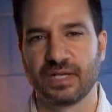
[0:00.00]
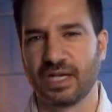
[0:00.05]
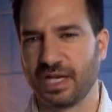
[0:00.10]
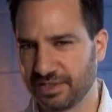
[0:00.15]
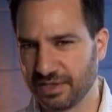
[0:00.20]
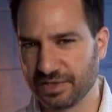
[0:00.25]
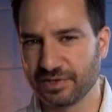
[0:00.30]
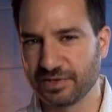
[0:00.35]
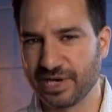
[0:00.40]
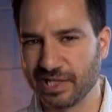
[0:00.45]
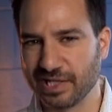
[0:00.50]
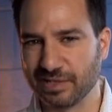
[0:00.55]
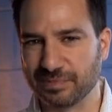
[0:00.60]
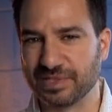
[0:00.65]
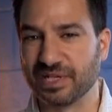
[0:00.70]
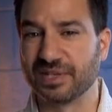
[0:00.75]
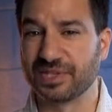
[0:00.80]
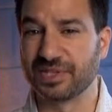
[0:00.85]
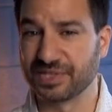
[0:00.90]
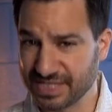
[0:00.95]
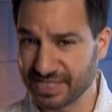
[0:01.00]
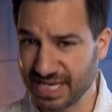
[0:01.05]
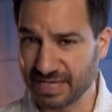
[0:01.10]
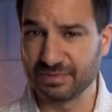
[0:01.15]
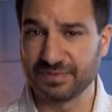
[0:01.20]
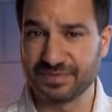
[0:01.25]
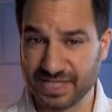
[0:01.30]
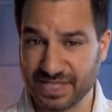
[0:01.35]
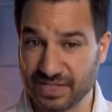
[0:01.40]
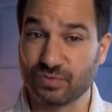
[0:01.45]
Another element of the
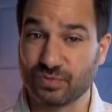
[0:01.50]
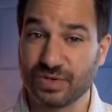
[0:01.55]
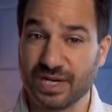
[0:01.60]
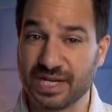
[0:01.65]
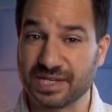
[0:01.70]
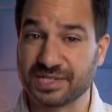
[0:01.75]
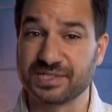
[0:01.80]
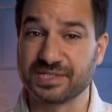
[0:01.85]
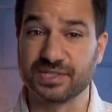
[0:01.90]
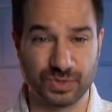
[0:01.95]
Sabbath day rest,